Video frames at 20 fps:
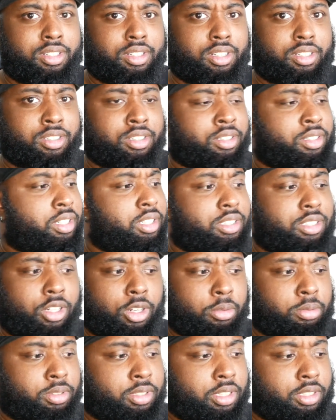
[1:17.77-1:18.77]
under any
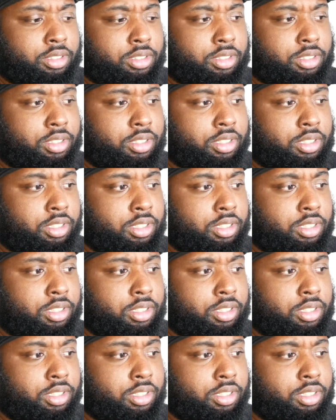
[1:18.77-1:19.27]
circumstances.